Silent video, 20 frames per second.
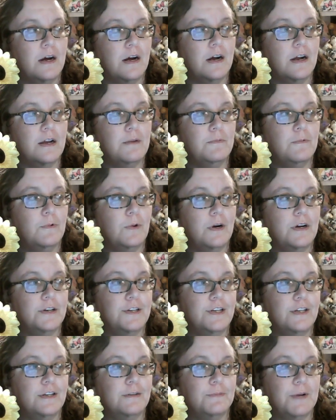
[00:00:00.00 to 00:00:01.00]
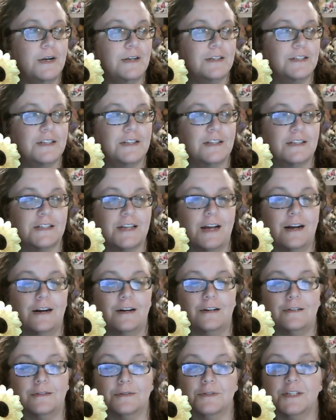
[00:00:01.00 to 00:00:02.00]
I'm walking past this
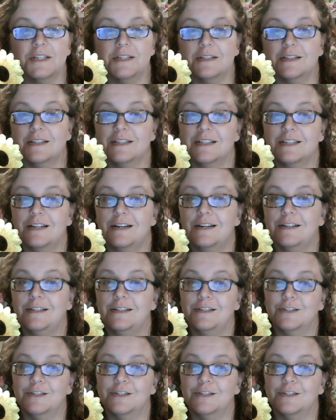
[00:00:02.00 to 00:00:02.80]
house and this guy